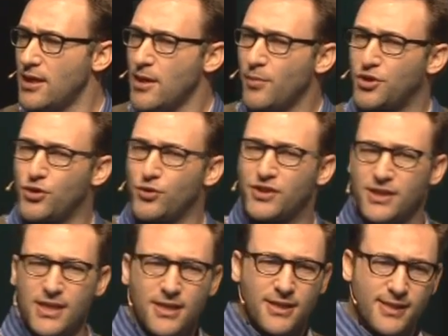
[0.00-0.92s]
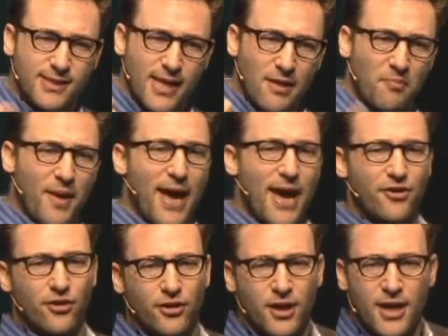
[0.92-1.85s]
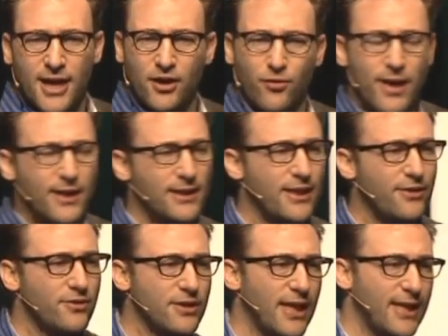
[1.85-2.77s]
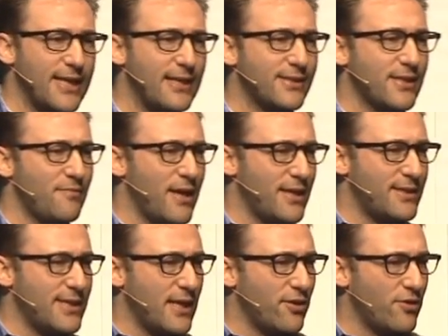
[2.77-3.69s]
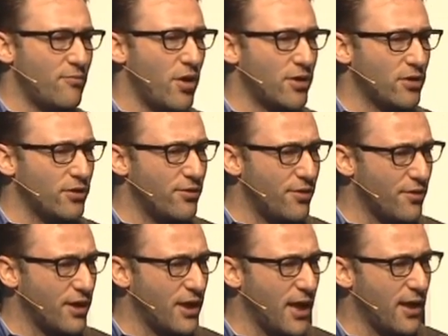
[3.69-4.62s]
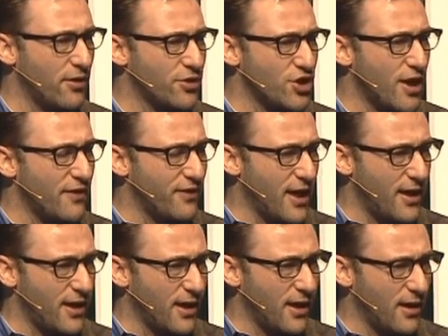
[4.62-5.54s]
But you see the same pattern in great leaders like Nelson Mandela or Martin Luther King or John F. Kennedy.